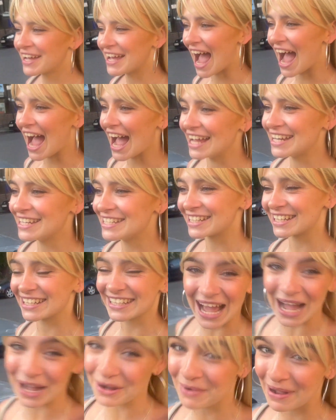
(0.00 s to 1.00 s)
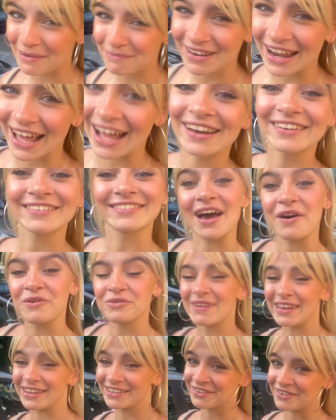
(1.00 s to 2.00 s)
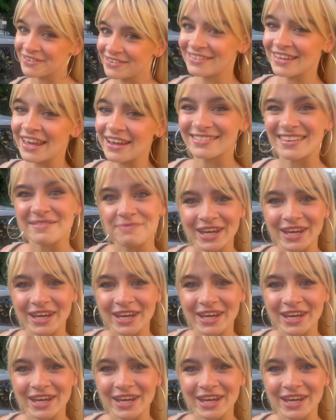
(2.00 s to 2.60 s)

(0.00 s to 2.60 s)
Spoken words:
And now my plans that I was meant to do at 6 have been